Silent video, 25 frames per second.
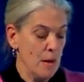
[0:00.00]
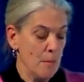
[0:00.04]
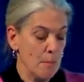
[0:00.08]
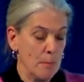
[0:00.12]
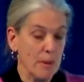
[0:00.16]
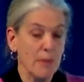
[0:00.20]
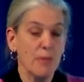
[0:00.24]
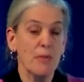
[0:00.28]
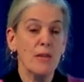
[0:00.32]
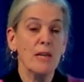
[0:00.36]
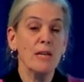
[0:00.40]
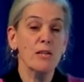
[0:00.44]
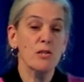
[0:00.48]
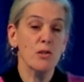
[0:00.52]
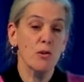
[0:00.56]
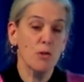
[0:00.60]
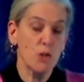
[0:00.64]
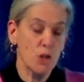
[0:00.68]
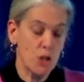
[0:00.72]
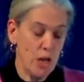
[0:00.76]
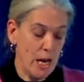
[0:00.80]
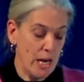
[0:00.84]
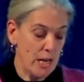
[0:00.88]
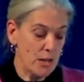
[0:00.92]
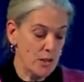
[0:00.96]
But things are
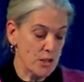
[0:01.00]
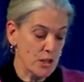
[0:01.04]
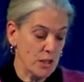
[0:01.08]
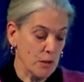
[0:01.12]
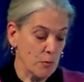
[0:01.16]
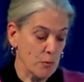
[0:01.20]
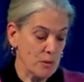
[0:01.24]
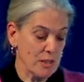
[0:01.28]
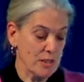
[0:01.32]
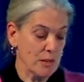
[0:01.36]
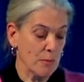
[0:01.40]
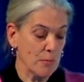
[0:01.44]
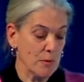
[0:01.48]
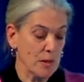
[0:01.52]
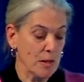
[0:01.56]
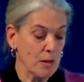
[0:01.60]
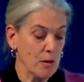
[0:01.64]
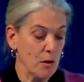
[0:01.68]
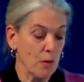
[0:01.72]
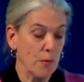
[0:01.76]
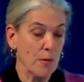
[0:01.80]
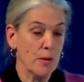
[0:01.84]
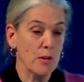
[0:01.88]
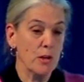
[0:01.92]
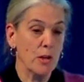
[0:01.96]
changing with something
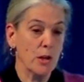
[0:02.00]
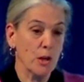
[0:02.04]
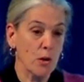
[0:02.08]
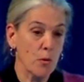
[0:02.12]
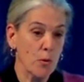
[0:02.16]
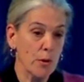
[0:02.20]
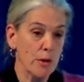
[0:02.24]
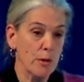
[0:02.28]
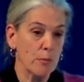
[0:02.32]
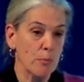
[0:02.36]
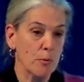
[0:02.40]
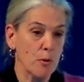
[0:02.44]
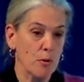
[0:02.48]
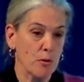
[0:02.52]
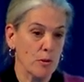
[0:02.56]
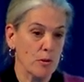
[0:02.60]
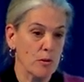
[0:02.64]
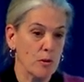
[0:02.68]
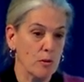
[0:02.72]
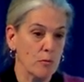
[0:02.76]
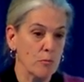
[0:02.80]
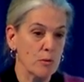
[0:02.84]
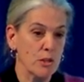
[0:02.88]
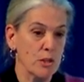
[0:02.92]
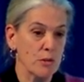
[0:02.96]
called the Nagoya
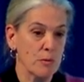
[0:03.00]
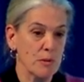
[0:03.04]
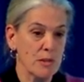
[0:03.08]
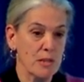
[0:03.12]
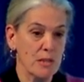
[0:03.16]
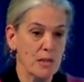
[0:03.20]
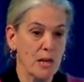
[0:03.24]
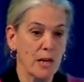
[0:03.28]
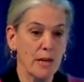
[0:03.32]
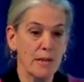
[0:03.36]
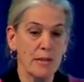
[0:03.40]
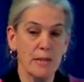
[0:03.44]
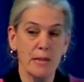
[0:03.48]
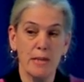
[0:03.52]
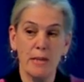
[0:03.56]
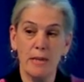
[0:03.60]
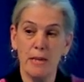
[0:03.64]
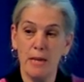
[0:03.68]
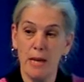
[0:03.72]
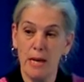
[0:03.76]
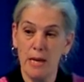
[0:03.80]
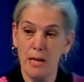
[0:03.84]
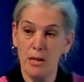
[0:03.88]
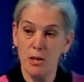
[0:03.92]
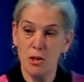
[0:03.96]
Protocol, which was signed in,
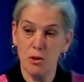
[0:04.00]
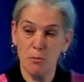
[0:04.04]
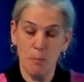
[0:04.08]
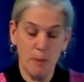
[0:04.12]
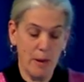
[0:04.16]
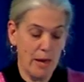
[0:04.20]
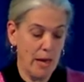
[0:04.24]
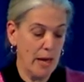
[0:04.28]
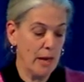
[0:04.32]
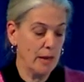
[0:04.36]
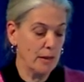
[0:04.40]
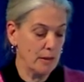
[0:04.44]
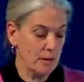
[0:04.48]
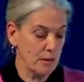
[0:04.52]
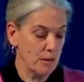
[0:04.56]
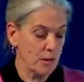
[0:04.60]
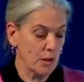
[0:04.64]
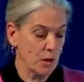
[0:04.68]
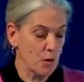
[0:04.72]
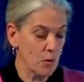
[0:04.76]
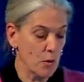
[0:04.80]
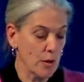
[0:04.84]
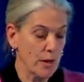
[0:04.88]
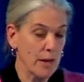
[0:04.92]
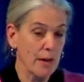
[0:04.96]
in Japan in
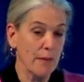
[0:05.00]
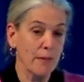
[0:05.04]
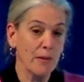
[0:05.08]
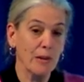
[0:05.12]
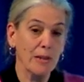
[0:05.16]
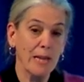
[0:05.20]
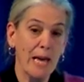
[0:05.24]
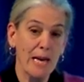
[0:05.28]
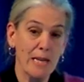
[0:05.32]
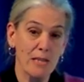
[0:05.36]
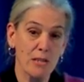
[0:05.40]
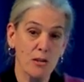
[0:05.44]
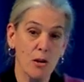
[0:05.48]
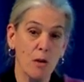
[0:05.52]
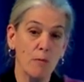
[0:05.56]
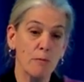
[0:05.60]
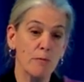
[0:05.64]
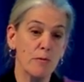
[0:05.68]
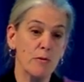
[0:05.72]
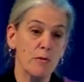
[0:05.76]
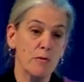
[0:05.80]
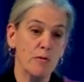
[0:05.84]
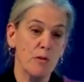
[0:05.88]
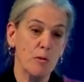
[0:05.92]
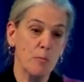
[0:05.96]
Nagoya at the last
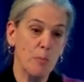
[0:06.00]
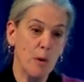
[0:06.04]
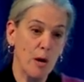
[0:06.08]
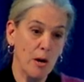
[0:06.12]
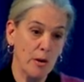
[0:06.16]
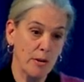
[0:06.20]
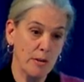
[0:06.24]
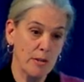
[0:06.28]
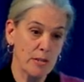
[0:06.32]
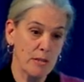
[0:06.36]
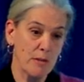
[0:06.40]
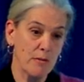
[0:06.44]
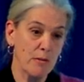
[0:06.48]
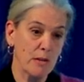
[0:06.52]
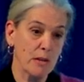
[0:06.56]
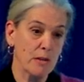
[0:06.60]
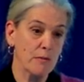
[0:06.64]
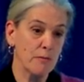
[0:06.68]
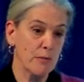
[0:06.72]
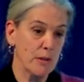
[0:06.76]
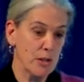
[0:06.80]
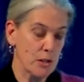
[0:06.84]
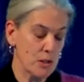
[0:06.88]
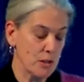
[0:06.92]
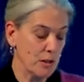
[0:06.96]
conference of the parties of the
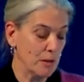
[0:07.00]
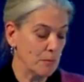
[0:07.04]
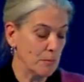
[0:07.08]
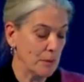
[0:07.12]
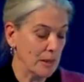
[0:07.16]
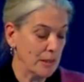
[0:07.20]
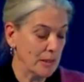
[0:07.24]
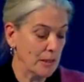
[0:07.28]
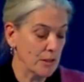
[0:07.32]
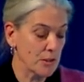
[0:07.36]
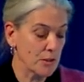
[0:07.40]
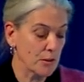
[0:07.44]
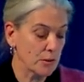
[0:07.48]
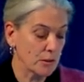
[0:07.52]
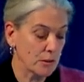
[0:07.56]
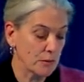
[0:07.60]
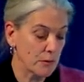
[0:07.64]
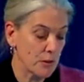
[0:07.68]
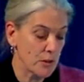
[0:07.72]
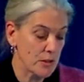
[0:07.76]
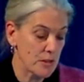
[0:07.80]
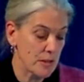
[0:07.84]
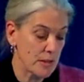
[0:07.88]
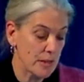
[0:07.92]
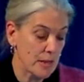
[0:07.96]
Convention on Biological
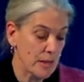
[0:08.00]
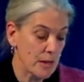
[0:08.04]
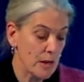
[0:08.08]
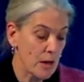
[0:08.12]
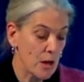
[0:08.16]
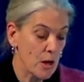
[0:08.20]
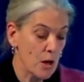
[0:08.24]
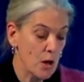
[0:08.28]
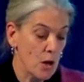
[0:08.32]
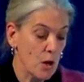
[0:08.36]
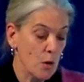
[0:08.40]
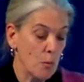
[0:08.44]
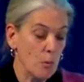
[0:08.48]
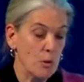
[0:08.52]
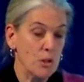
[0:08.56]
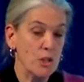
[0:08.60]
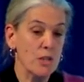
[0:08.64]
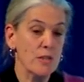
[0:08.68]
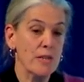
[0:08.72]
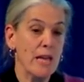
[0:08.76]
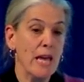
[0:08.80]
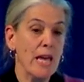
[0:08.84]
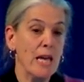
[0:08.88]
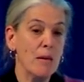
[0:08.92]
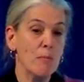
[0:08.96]
Diversity, which
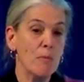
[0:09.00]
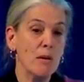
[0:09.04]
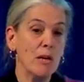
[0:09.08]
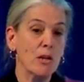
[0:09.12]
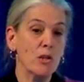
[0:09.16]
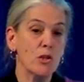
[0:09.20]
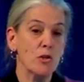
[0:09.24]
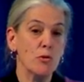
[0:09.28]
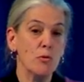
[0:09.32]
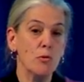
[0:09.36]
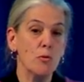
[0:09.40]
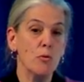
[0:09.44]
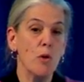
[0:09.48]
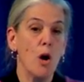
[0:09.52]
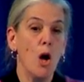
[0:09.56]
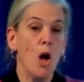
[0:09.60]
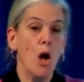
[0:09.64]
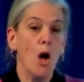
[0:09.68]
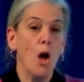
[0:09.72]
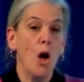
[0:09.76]
is aiming to